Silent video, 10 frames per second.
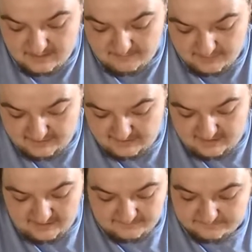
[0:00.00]
But
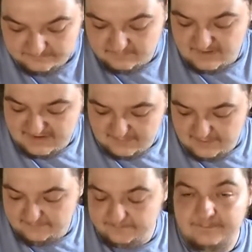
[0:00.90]
this
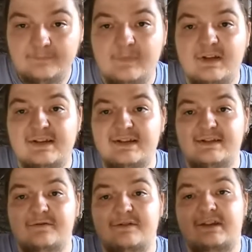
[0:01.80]
one,
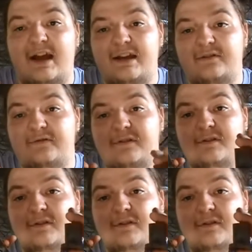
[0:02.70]
since it was kind of